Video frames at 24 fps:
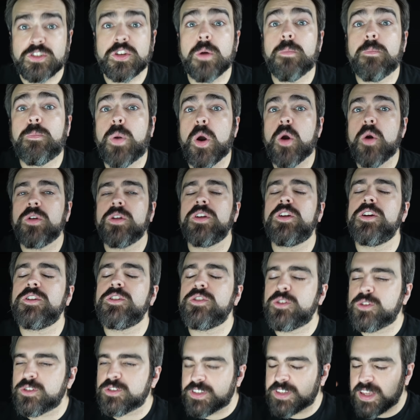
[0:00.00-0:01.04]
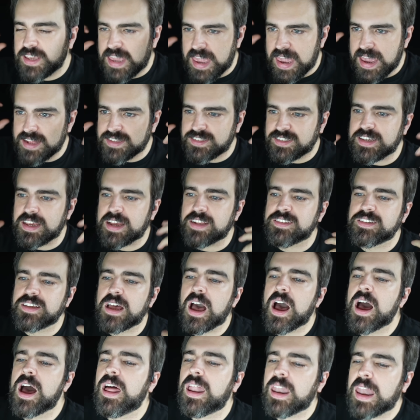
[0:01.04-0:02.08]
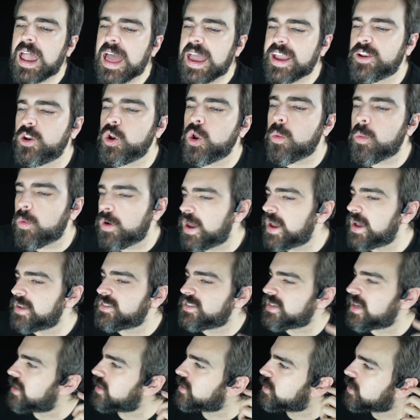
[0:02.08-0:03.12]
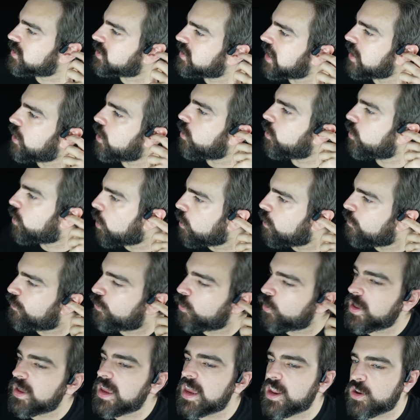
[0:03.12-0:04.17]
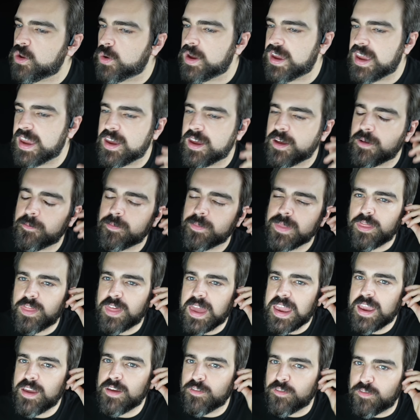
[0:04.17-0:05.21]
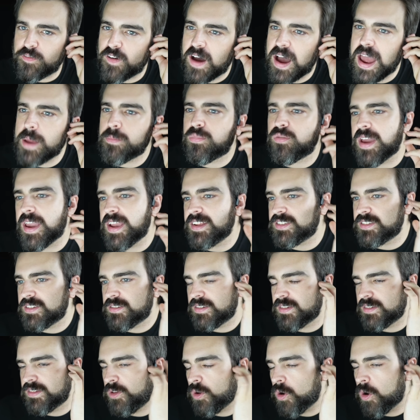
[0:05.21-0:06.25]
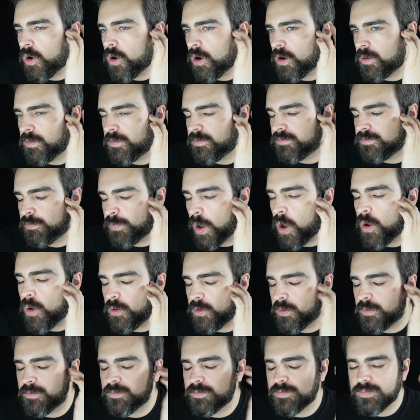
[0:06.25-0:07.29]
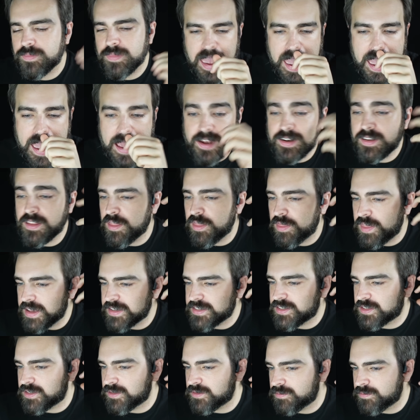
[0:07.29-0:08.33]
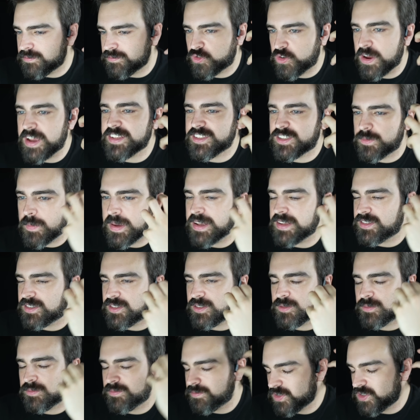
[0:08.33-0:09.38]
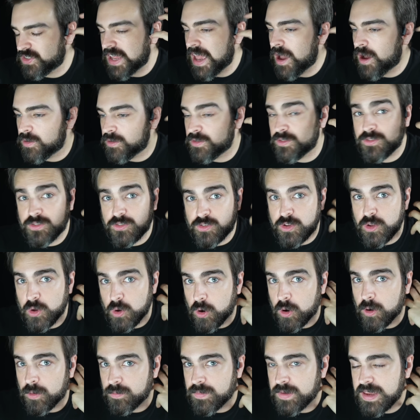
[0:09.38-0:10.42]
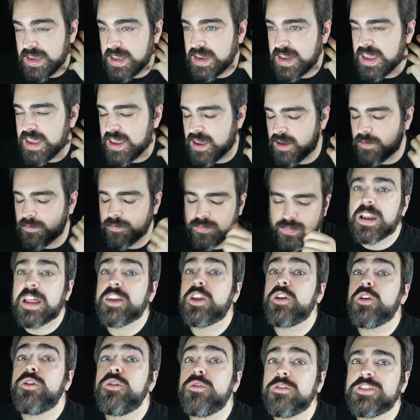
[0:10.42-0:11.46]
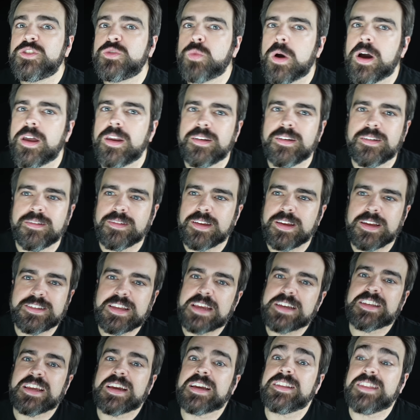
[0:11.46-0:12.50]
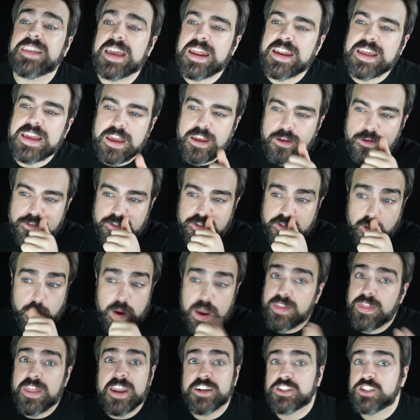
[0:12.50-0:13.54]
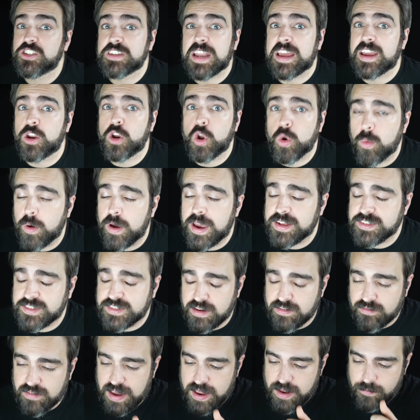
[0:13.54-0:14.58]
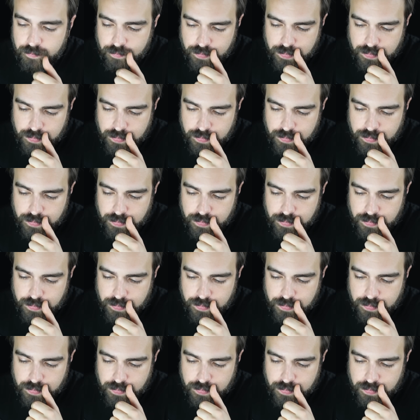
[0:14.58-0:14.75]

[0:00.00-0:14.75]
So bone conducing headsets aren't like normal headsets because they don't go fully in your ear. They vibrate your bone, and this transmits sound to your inner ear. Like, you use one, it takes like a day to get used to, and then it's just like a normal headset, right?